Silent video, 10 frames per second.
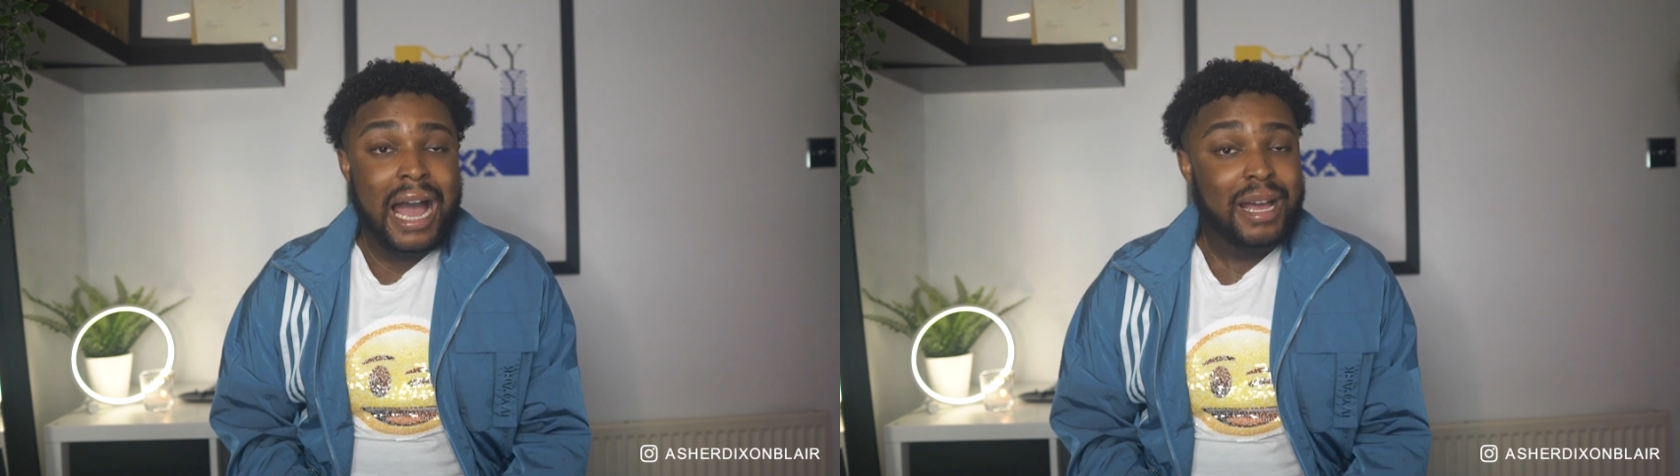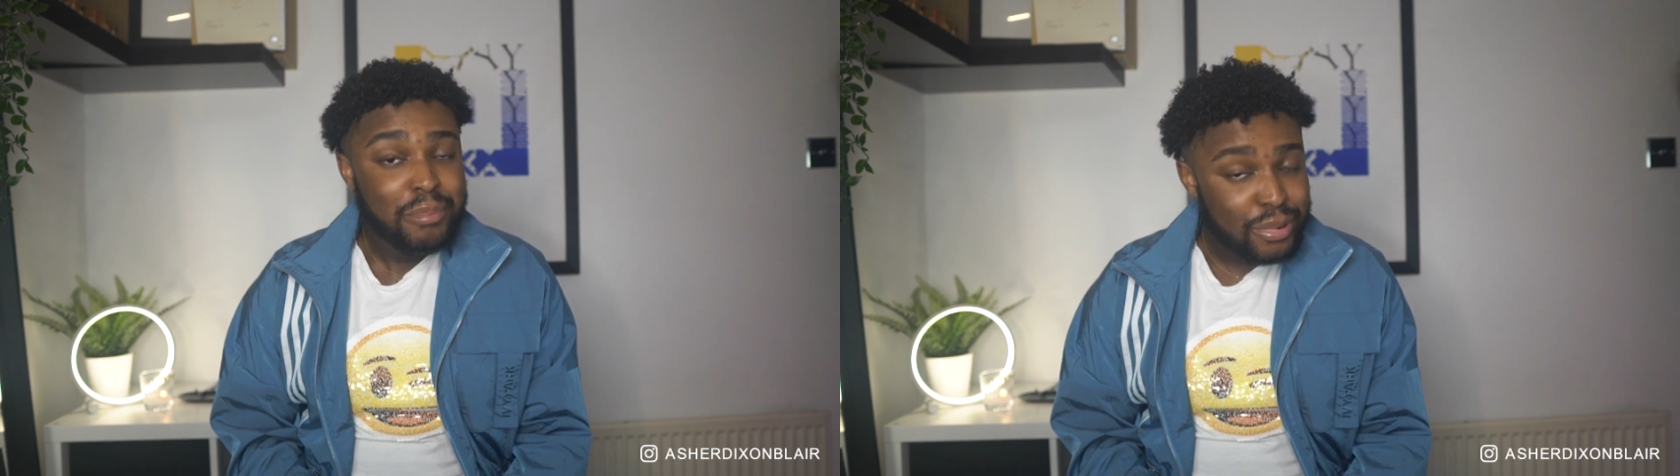
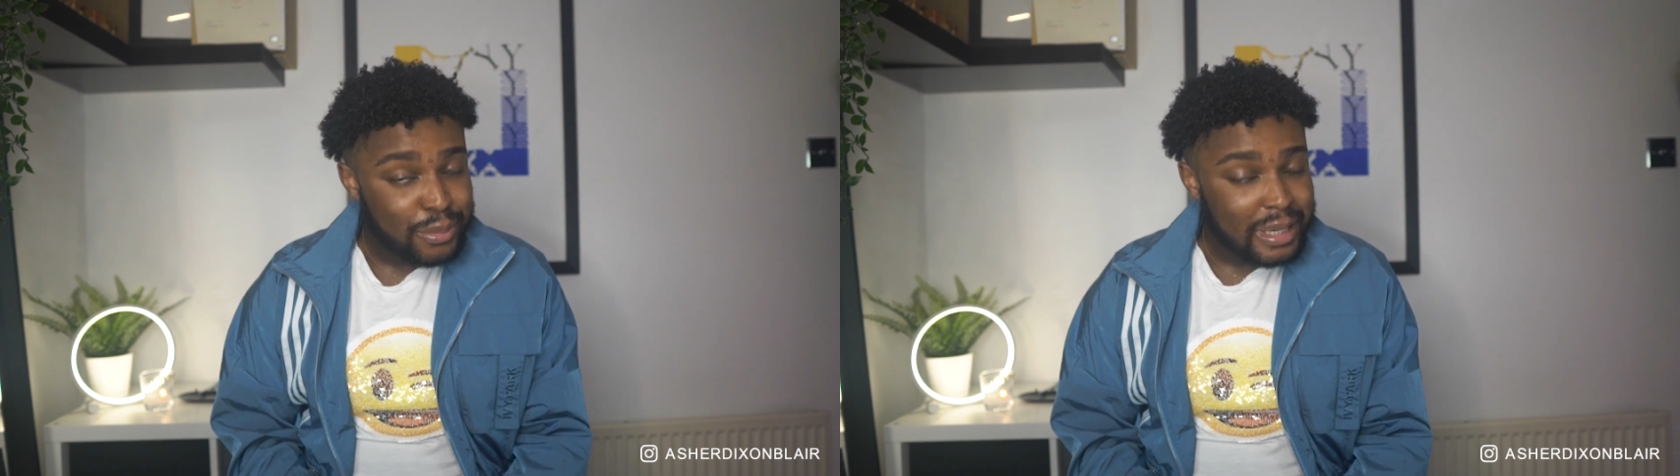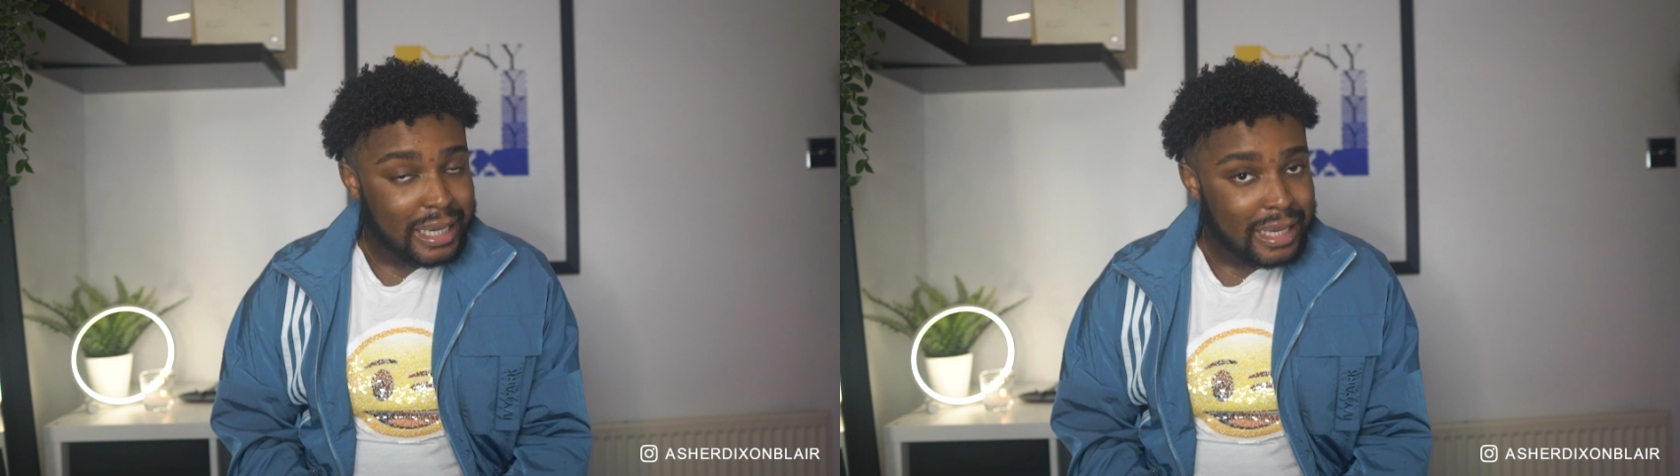and Blue
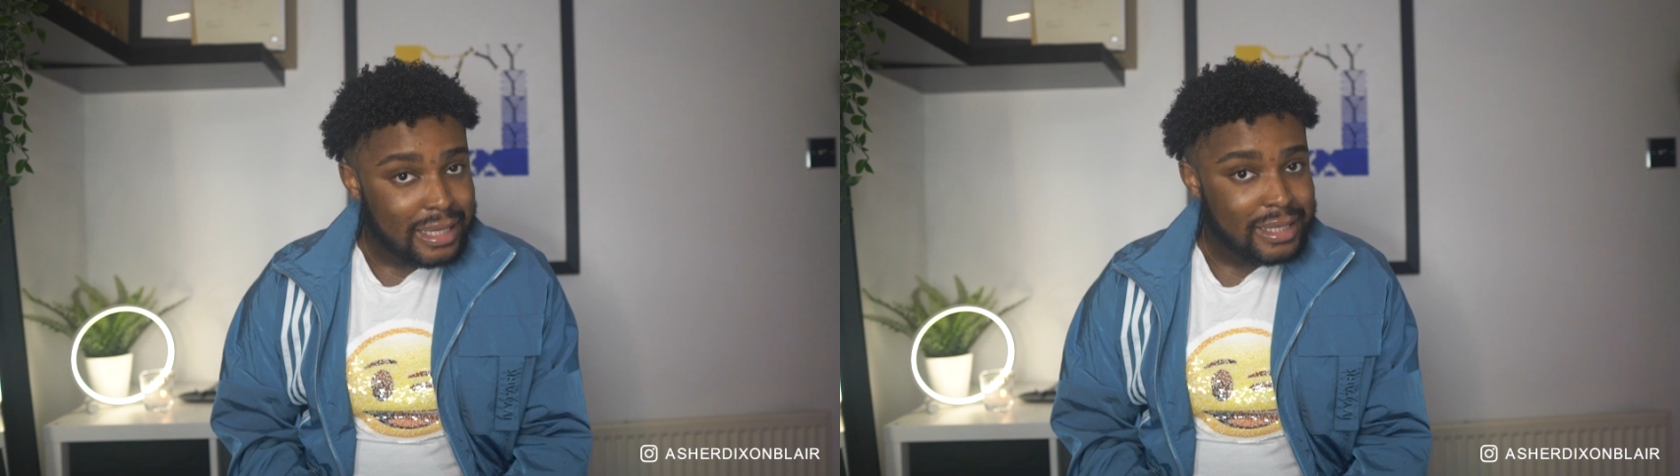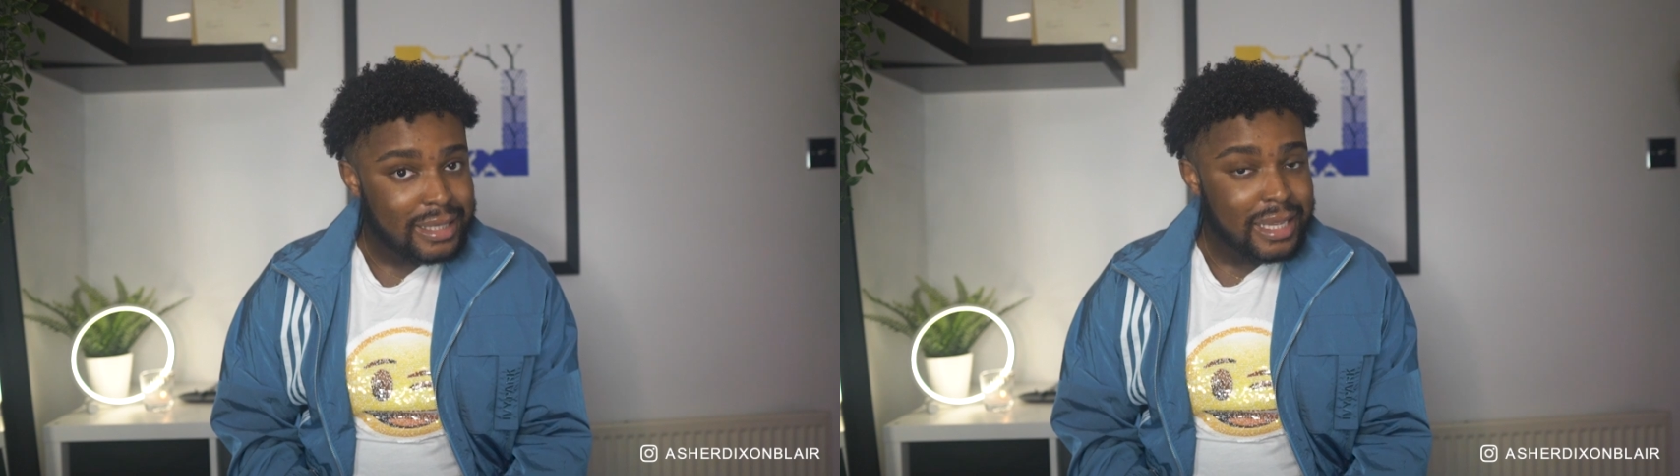
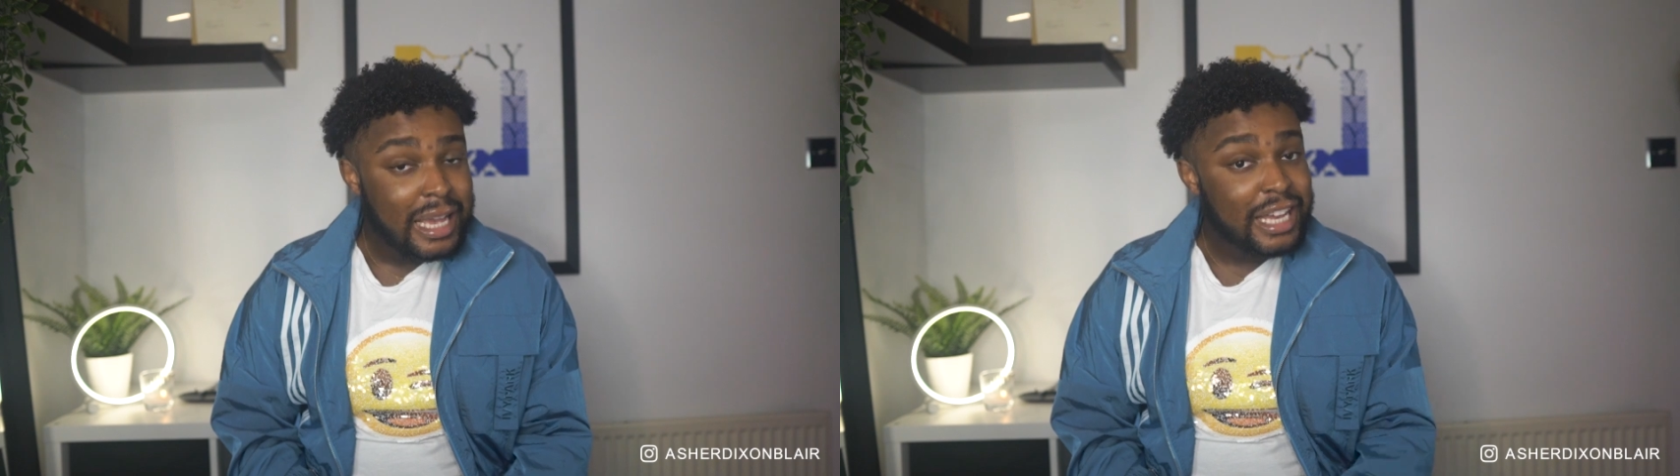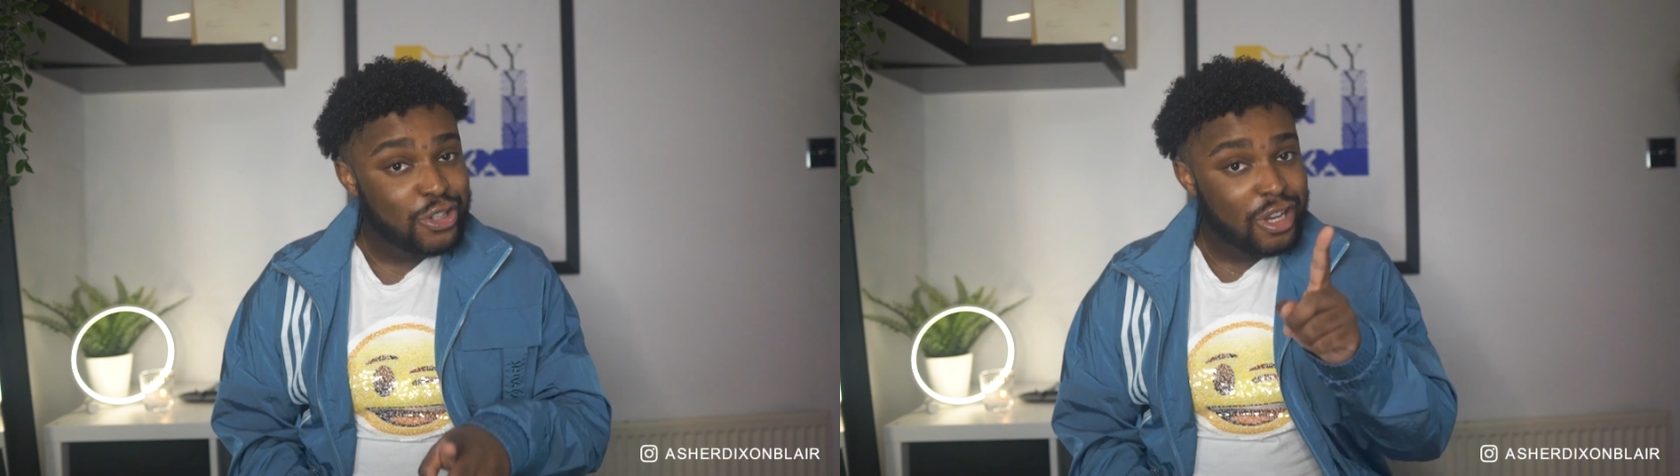Mikus,
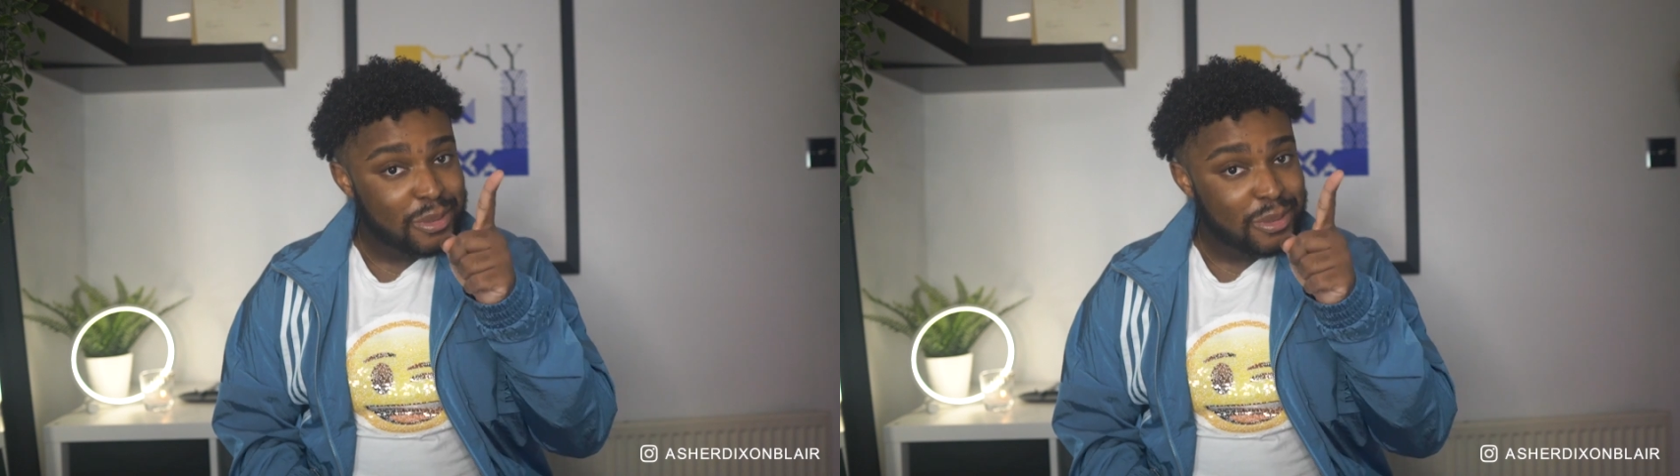and she